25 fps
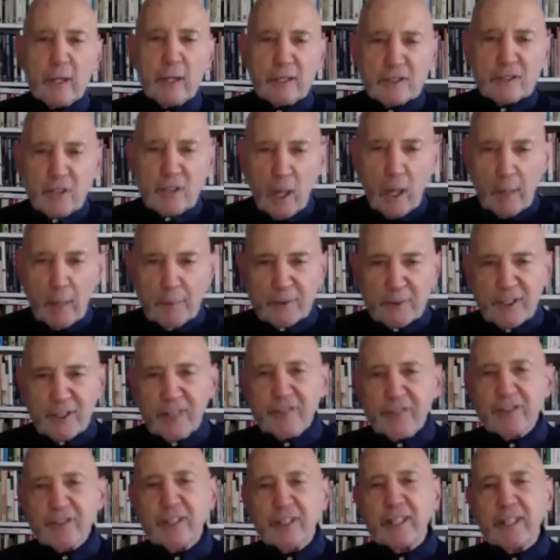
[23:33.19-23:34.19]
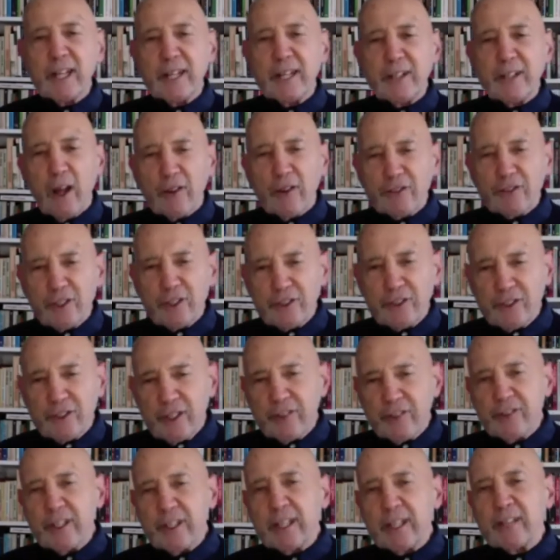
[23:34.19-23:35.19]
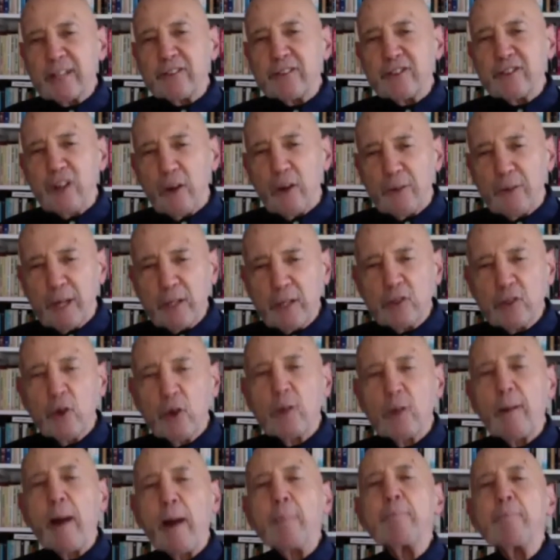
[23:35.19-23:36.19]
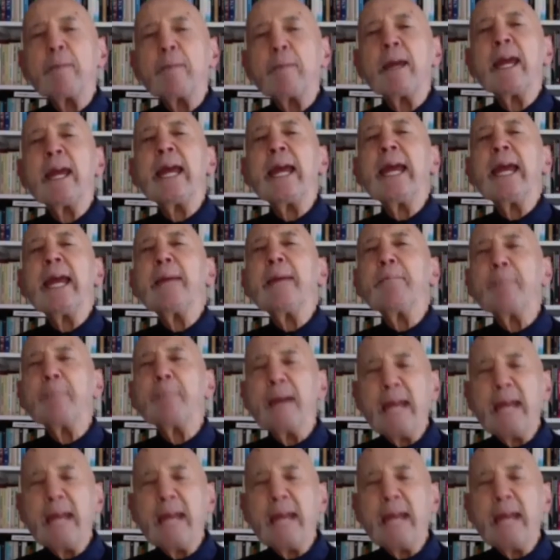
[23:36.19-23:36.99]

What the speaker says: and solipsistic and narcissistic and so on. It's all about me.